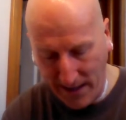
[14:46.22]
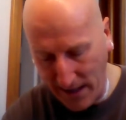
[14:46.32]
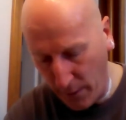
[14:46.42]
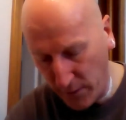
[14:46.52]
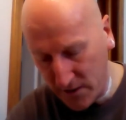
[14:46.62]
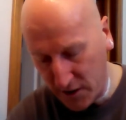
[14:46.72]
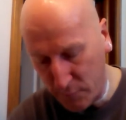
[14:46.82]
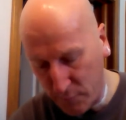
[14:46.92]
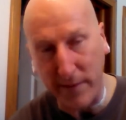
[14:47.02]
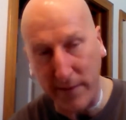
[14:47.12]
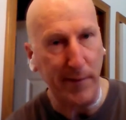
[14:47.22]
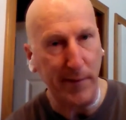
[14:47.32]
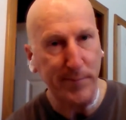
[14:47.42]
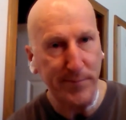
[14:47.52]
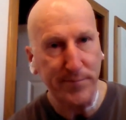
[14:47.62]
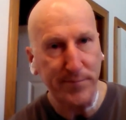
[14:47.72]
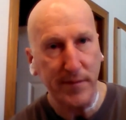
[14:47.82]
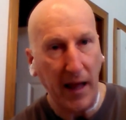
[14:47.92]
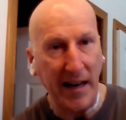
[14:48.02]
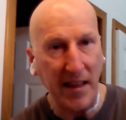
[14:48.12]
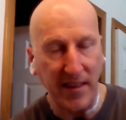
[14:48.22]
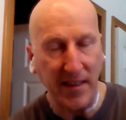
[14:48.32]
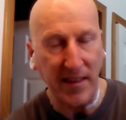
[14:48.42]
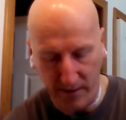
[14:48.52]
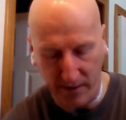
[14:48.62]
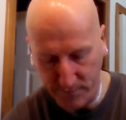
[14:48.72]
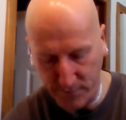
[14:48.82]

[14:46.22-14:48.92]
I wasn't expecting anything